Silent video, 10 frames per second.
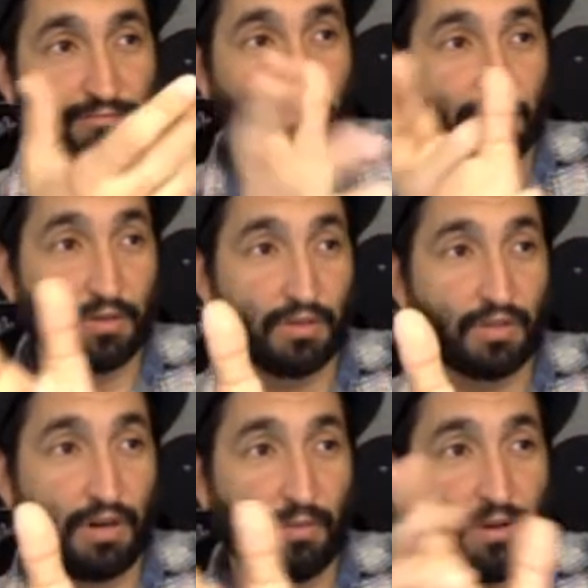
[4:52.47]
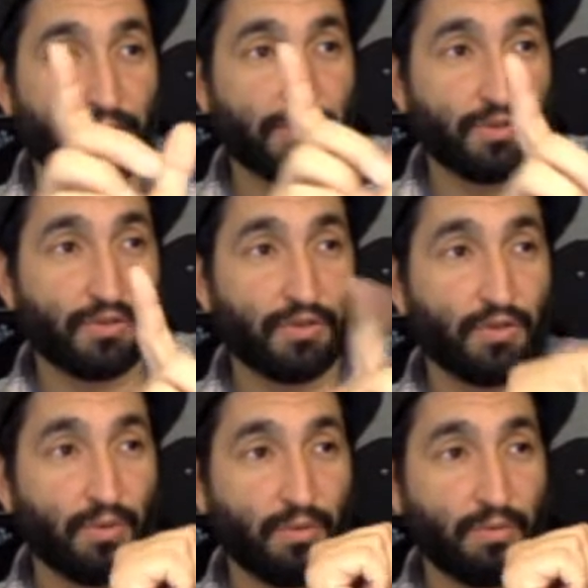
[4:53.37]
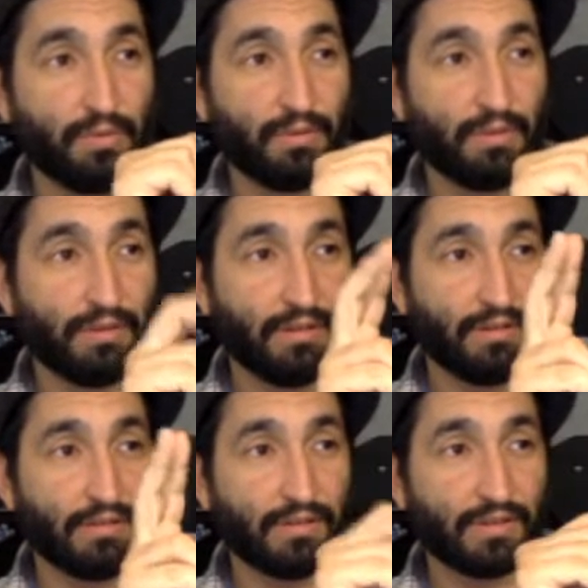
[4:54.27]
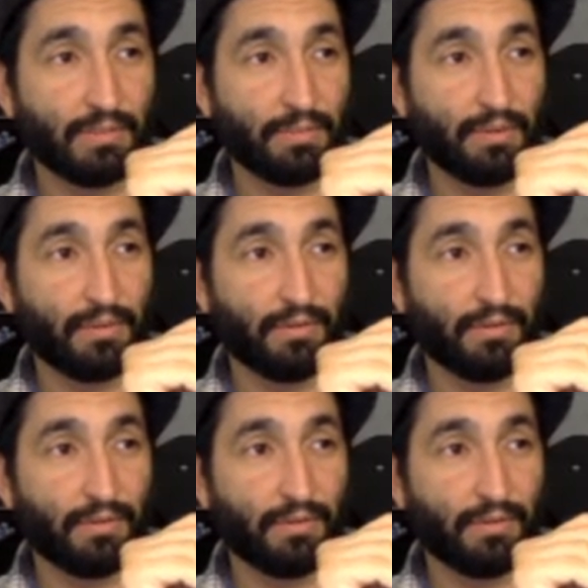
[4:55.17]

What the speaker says: to start with, 2 simple